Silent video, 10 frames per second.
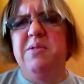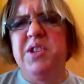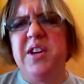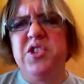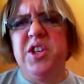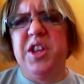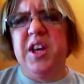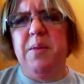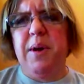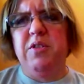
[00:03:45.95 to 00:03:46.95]
I was actually
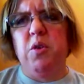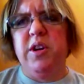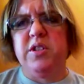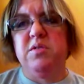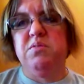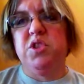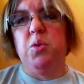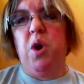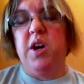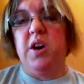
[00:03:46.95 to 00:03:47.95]
thinking about going to
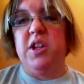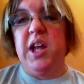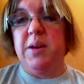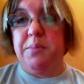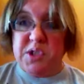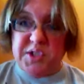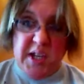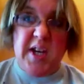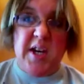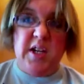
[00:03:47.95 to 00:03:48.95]
walk on Lake
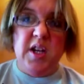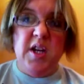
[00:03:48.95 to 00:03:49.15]
Merced